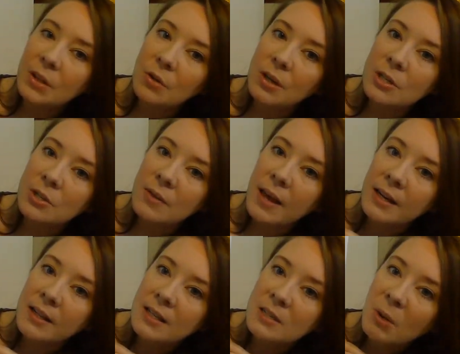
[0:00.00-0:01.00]
you can do that
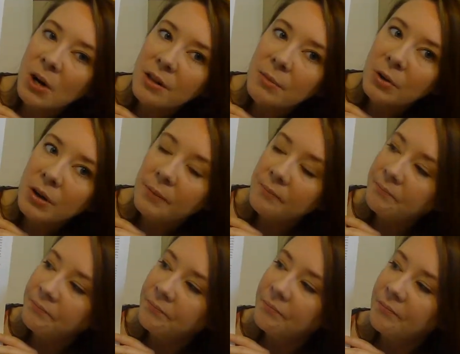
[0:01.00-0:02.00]
in this part of the book.
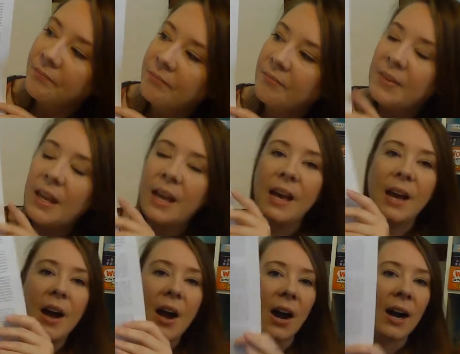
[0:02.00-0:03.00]

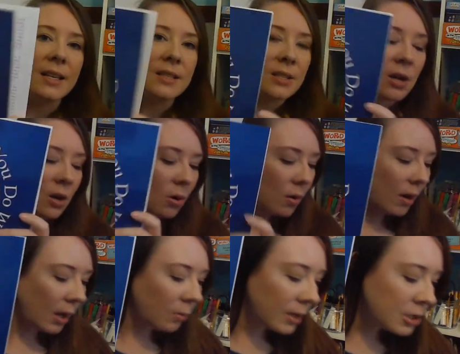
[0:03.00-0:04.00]
All right, so
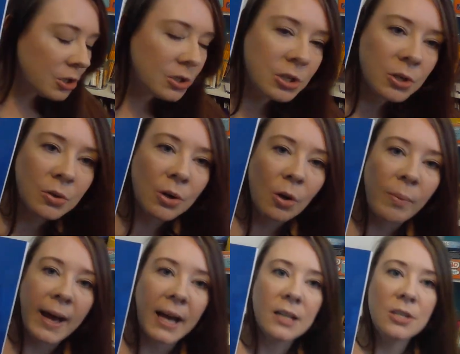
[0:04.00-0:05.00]
I want you to go
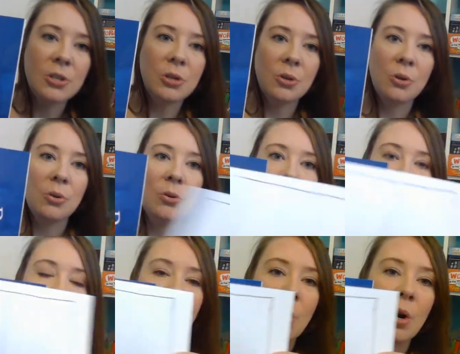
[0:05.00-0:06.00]
back to
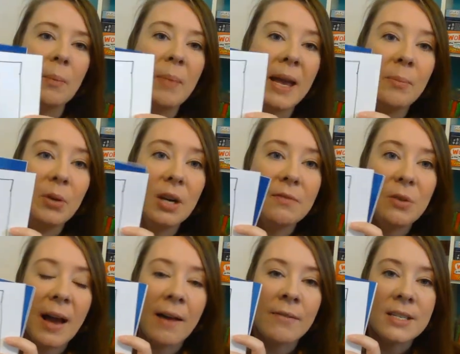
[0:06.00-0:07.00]
your paper if
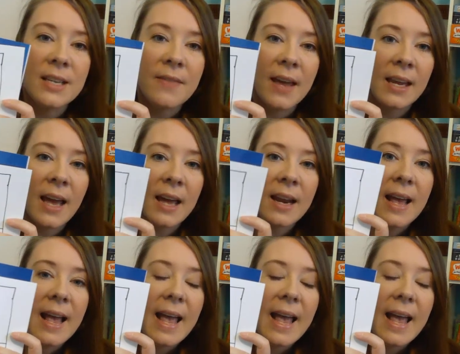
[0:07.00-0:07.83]
you haven't done that yet.